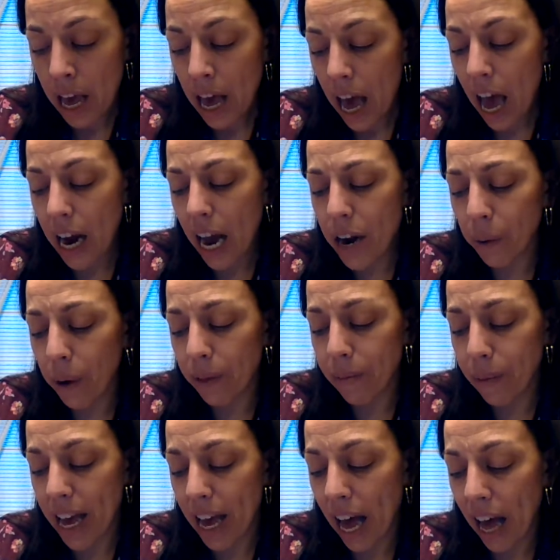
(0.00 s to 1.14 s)
And I know on
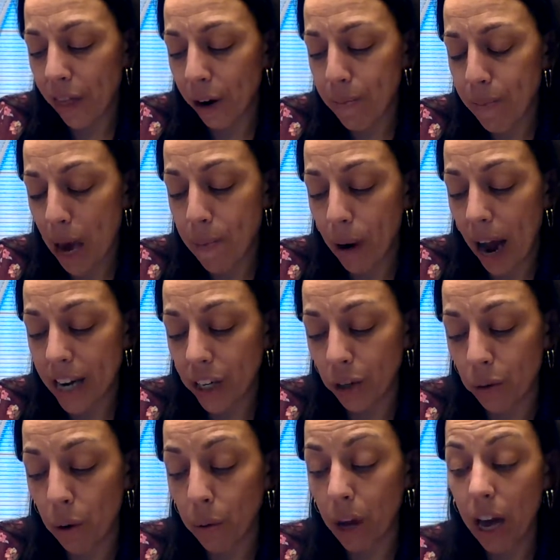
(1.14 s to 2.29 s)
my other paper, I just
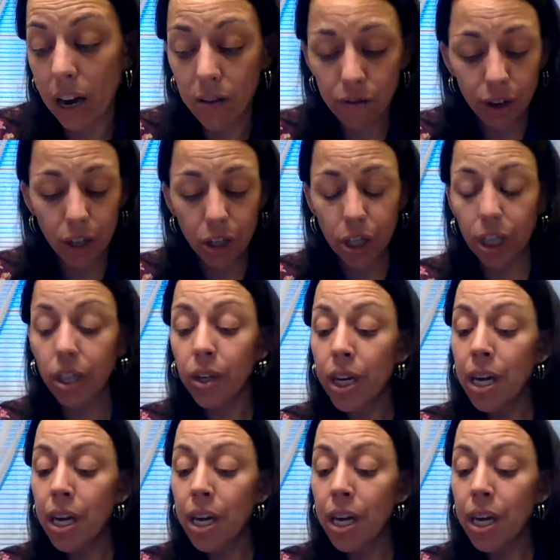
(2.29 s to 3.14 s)
wrote converger.